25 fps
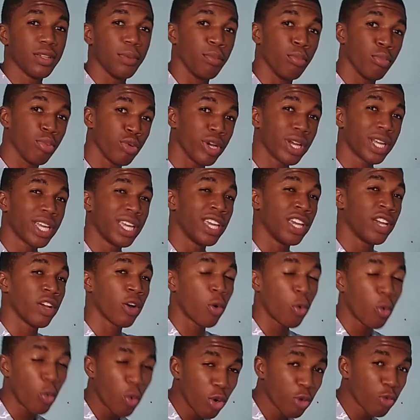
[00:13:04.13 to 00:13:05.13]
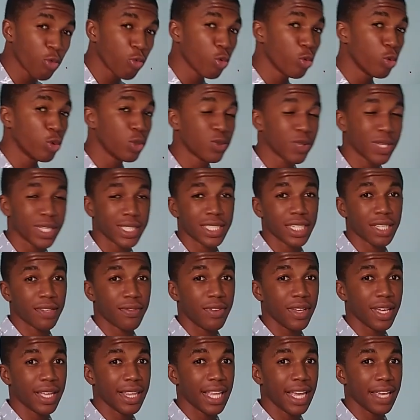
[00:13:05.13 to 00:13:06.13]
to breaking your own rules where you
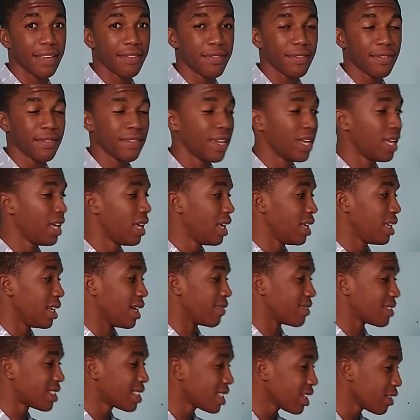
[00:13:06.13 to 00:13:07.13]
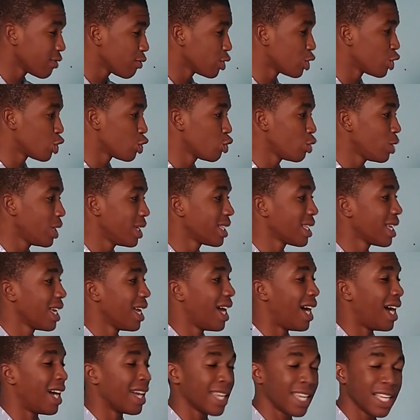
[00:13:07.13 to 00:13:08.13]
set for your life. You have self-restraint,
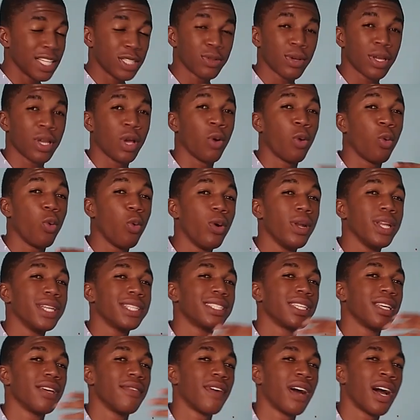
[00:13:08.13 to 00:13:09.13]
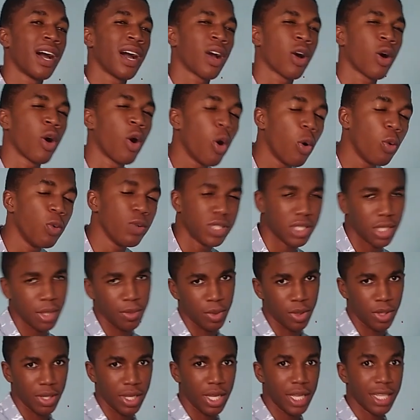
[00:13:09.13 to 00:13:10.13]
and guess what? You hold yourself
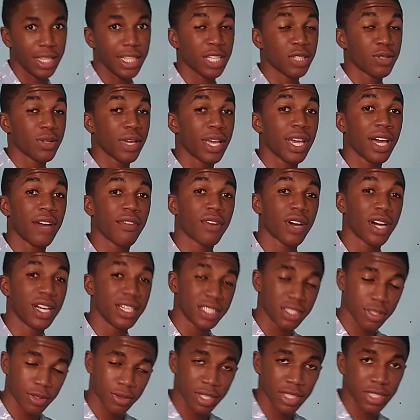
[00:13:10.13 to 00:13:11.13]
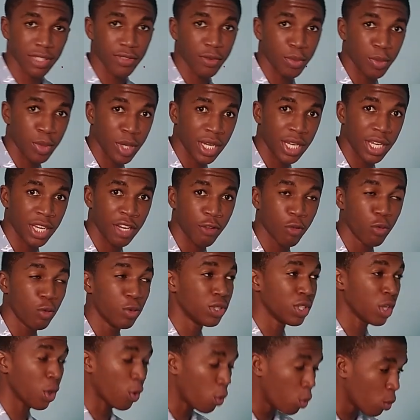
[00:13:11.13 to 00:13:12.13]
accountable. That's why you have consequences for breaking your
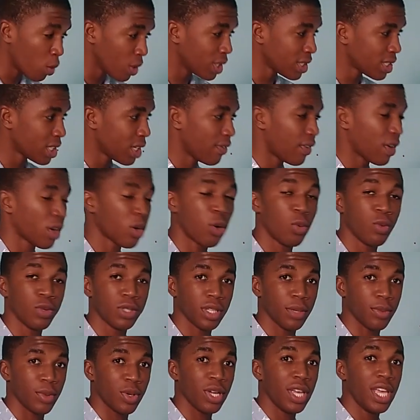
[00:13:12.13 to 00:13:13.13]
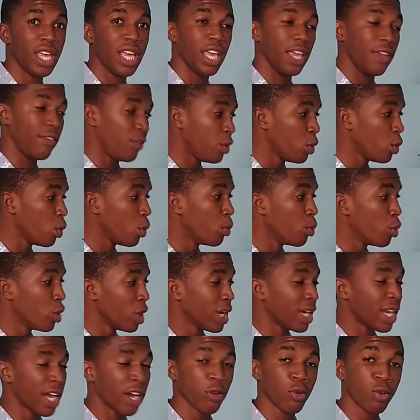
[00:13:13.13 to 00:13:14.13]
rules. You hold yourself accountable. If you
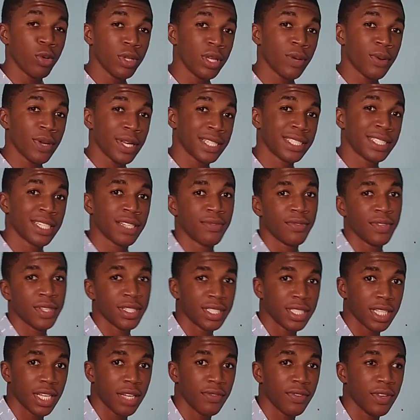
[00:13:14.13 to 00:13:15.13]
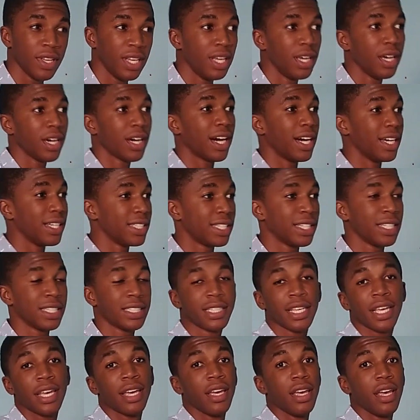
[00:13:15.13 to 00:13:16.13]
break that rule the way you set for yourself, because you
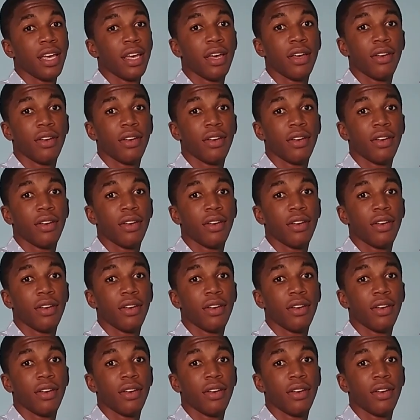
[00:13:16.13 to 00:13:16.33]
say